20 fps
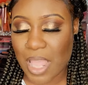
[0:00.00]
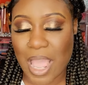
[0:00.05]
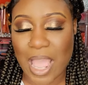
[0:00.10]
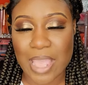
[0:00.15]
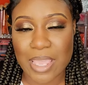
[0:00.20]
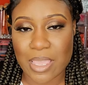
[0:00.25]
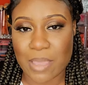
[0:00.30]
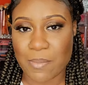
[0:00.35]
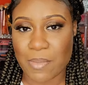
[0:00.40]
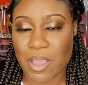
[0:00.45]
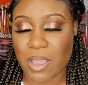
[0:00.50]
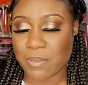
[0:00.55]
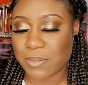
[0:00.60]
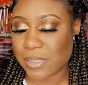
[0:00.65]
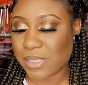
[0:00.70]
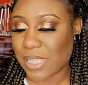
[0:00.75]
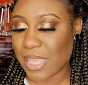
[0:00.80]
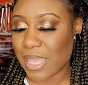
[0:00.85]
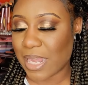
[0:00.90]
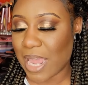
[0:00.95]
I am
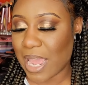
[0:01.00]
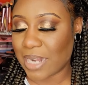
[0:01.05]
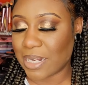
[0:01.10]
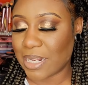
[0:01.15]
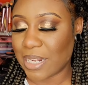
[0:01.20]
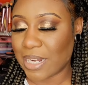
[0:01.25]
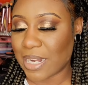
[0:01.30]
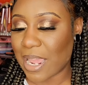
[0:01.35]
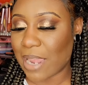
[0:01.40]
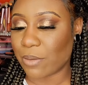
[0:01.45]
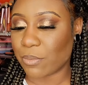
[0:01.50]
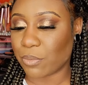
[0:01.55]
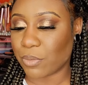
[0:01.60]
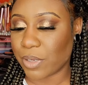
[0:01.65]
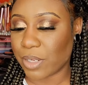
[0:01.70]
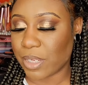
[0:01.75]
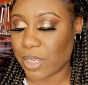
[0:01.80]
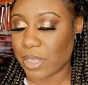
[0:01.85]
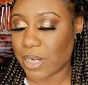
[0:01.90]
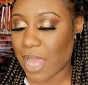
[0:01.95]
upset. I did not
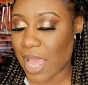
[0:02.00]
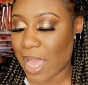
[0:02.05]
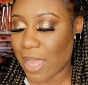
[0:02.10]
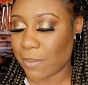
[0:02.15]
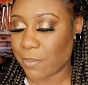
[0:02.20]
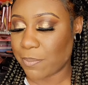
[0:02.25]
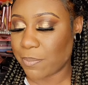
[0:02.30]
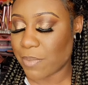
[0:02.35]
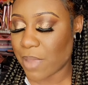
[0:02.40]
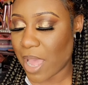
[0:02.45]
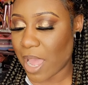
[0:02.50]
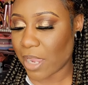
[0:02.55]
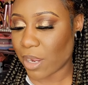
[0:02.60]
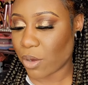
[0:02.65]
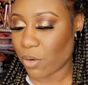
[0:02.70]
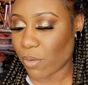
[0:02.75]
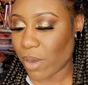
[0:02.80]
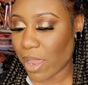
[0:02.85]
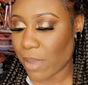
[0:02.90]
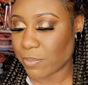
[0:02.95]
read. I, I
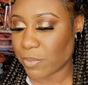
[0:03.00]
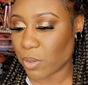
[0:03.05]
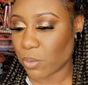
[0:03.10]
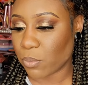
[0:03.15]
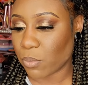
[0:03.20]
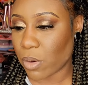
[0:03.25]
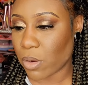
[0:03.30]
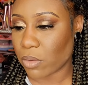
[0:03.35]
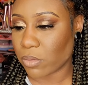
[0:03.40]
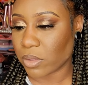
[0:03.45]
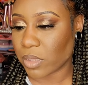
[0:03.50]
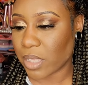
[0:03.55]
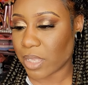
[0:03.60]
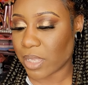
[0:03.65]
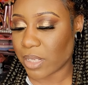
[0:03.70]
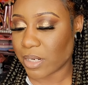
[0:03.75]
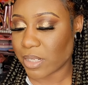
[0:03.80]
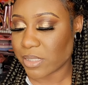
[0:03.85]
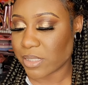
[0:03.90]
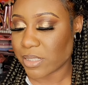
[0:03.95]
grabbed the wrong
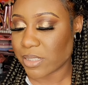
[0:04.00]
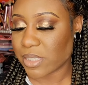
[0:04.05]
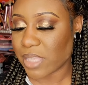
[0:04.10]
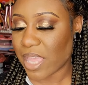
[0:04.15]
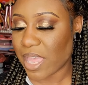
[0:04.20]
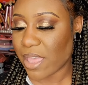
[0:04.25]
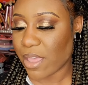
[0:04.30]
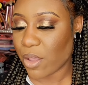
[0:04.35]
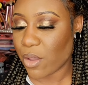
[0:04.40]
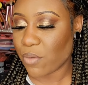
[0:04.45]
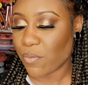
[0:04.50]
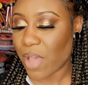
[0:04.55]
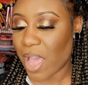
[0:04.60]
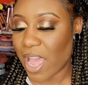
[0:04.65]
thing. This is the e.l.f.